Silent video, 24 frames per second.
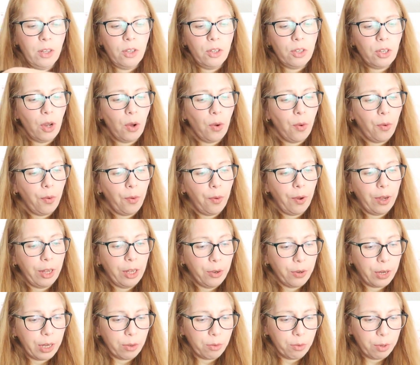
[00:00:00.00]
so
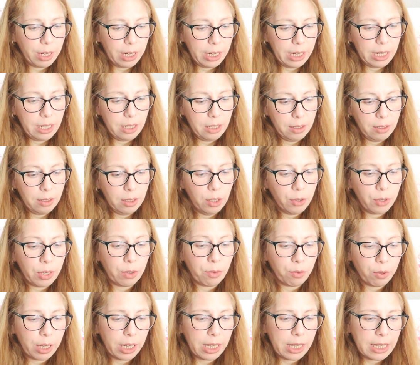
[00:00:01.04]
you can
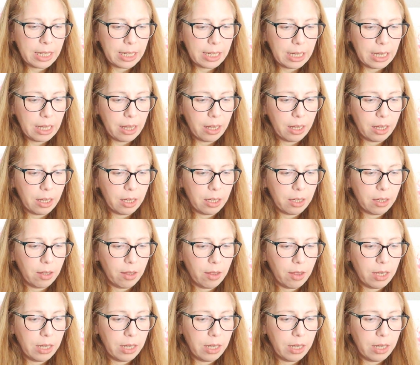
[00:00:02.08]
really see the